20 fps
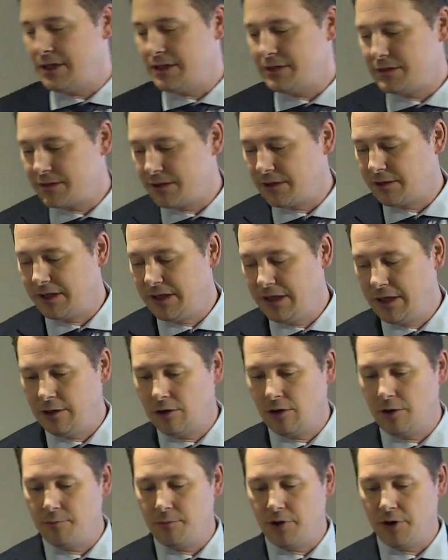That is a key
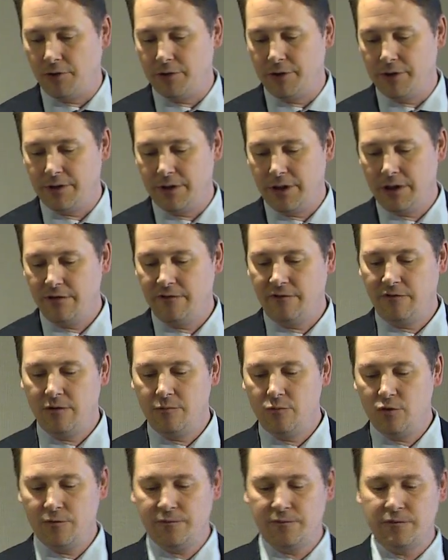component. Now, if
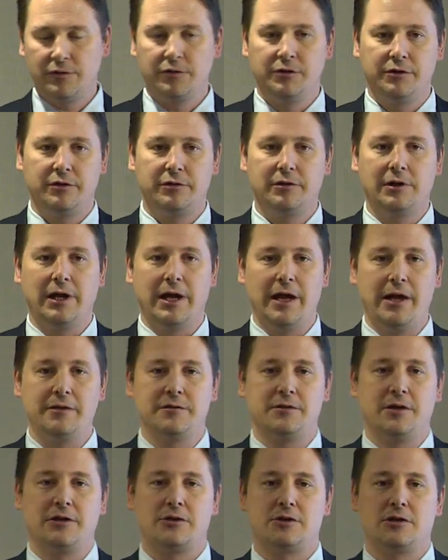you move to
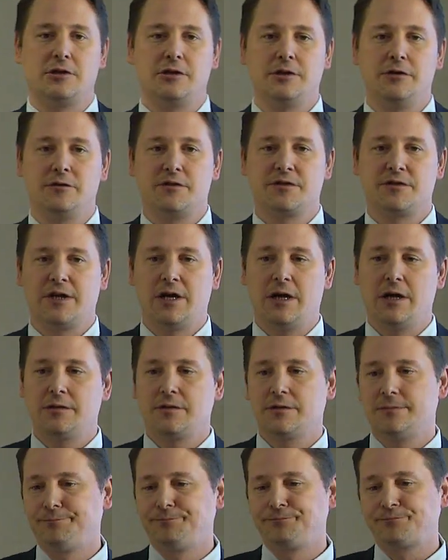Euroland, actually you
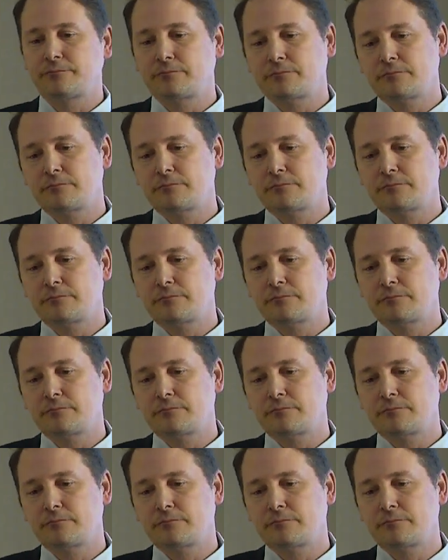start